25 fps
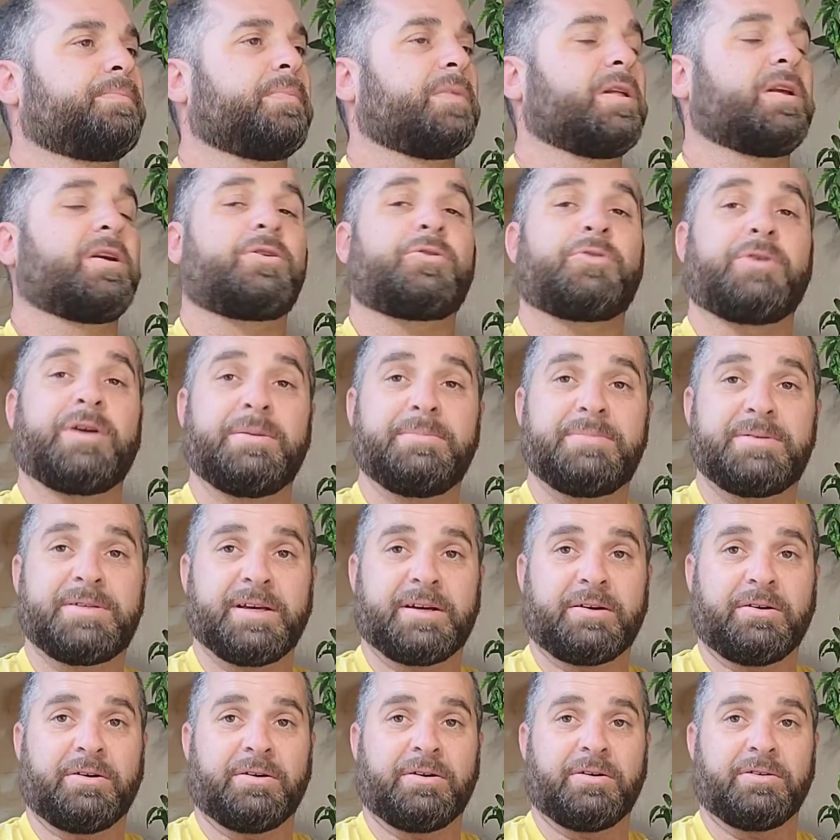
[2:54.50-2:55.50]

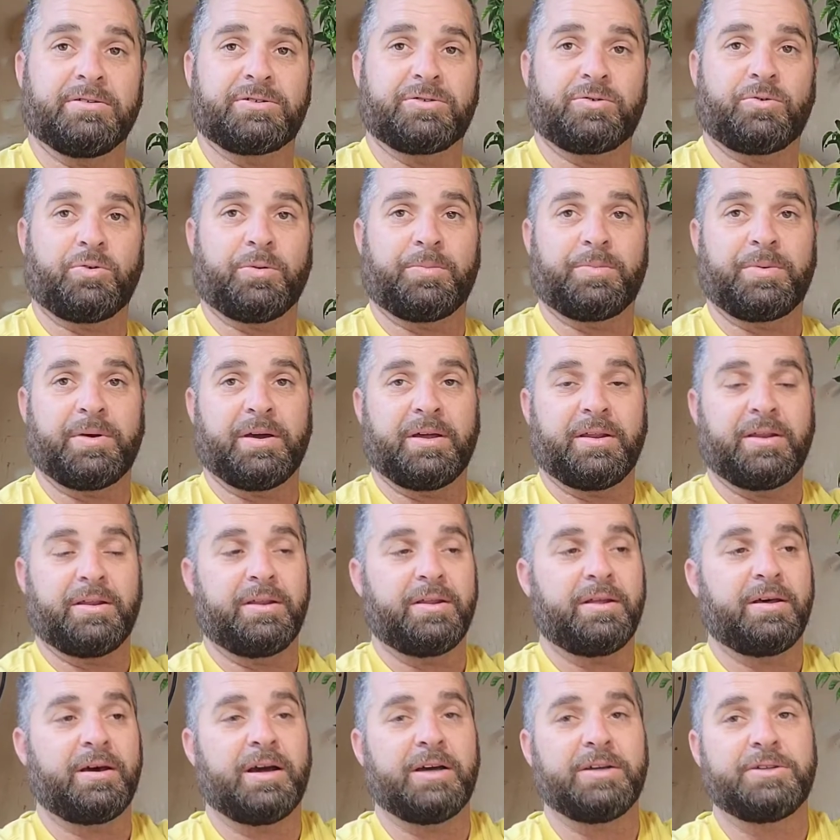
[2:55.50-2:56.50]
creamsicle ghost scorpion.
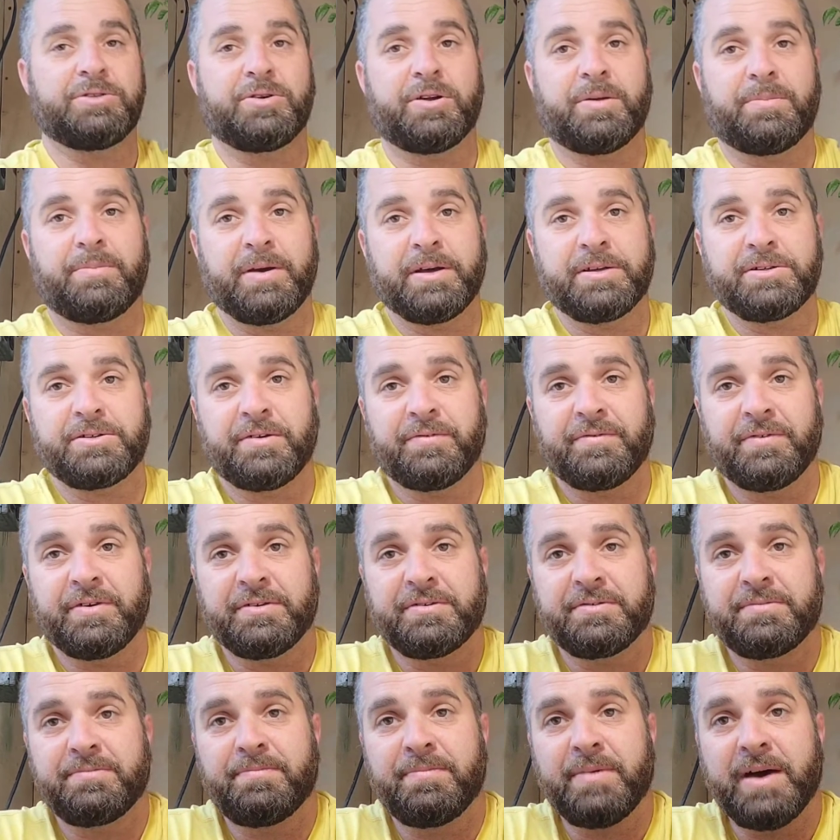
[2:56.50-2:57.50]
I showed a picture of
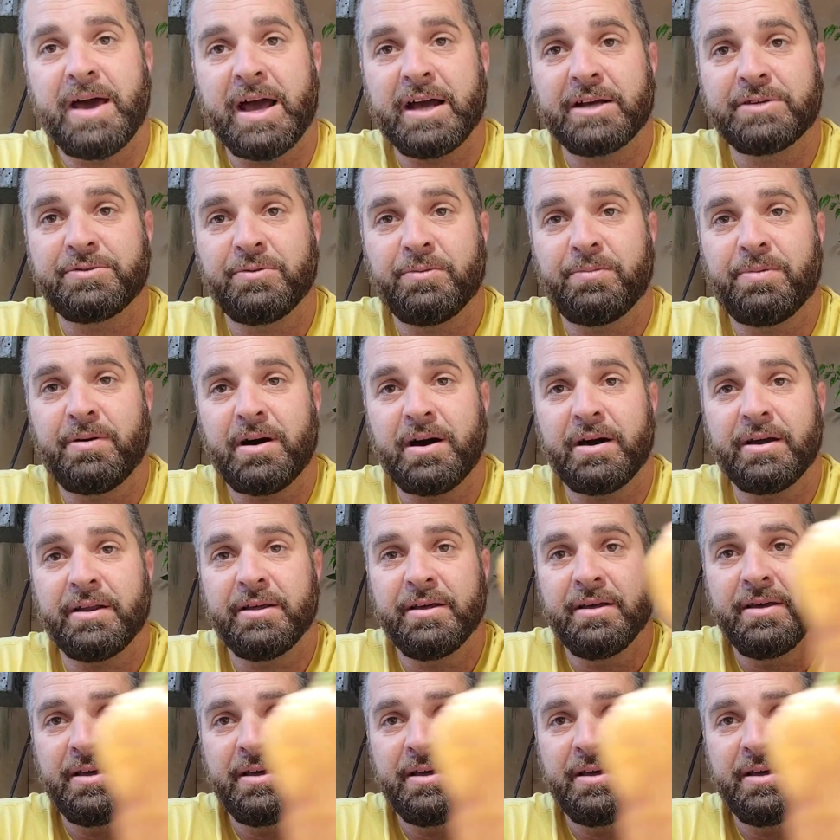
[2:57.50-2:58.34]
this actual pod.